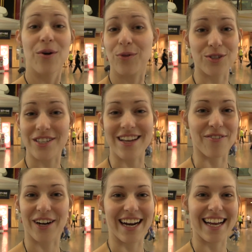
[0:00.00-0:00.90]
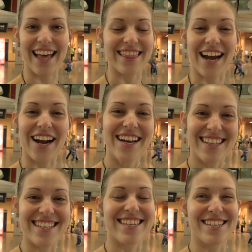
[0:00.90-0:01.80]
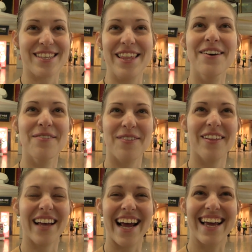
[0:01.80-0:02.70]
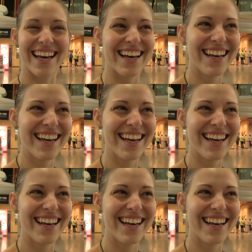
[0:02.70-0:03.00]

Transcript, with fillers: We're just never gonna get there. This is the, like,